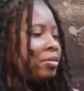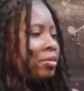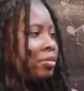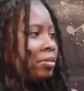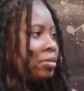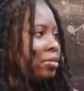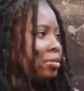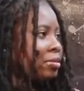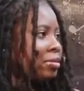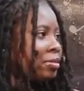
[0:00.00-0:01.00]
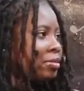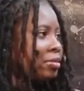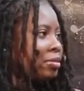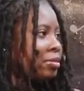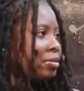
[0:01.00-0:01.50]

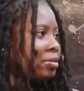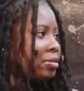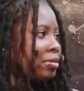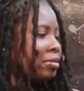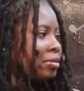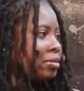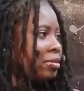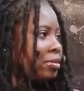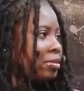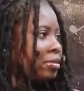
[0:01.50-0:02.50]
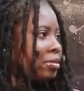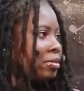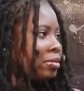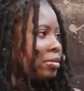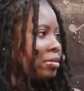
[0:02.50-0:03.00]

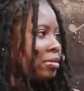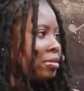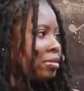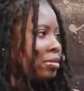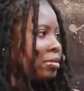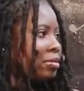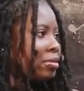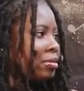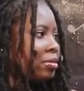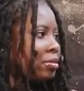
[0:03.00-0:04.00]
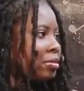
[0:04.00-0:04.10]
[no speech]